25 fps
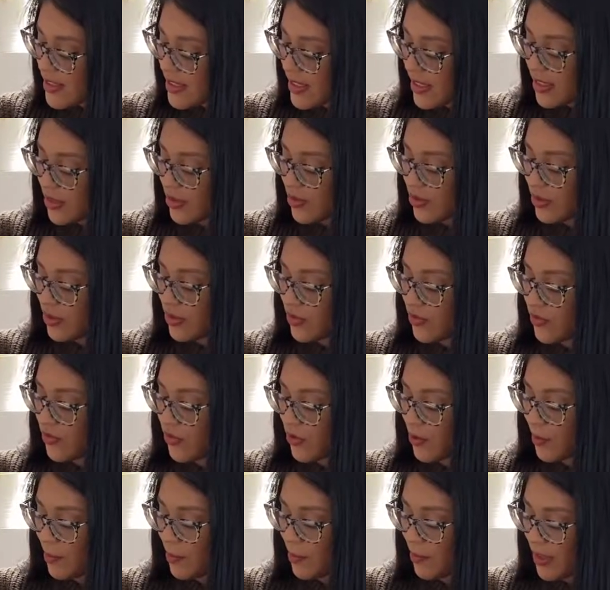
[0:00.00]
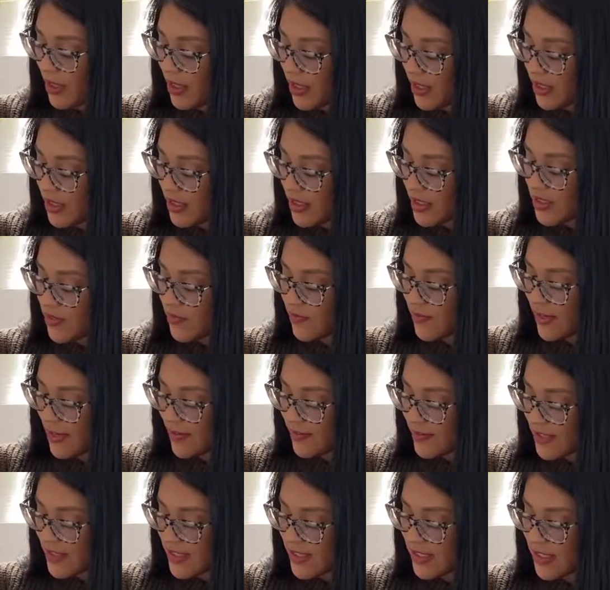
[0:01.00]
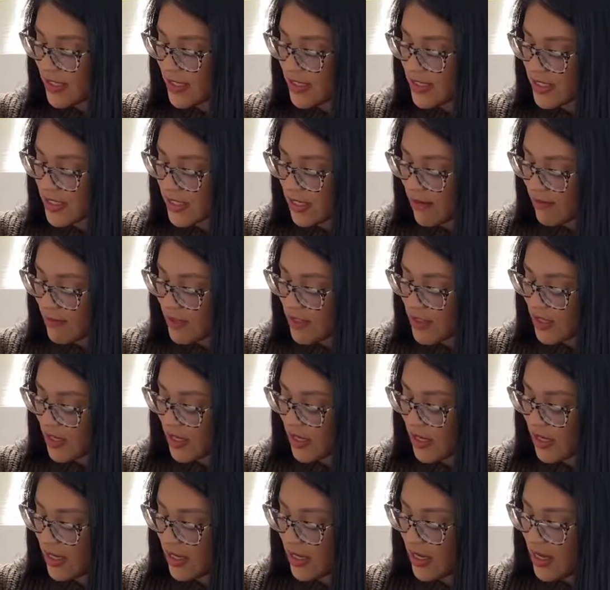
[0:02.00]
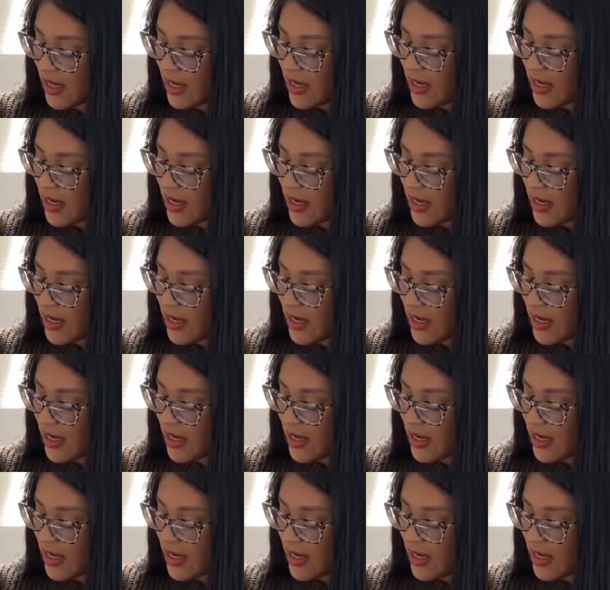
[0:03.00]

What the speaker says: then 3 to 4 months, 5 to 6, 7 to 8,